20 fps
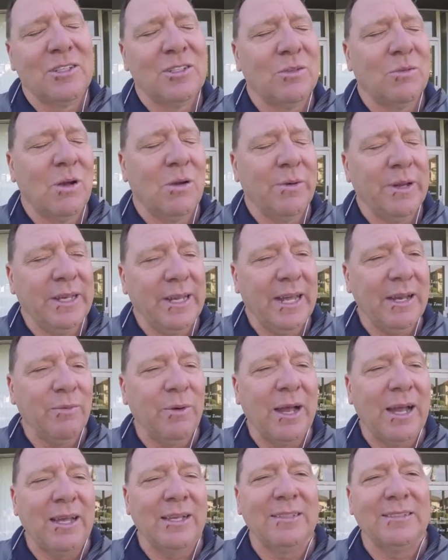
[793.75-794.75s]
So what we did
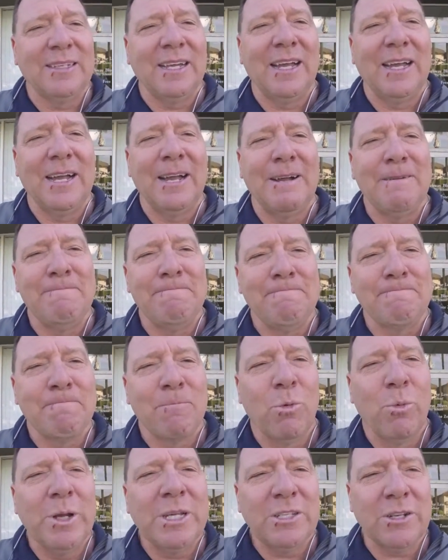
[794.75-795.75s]
was,
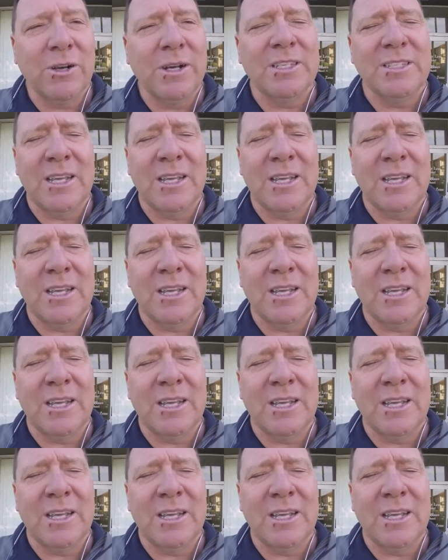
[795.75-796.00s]
we started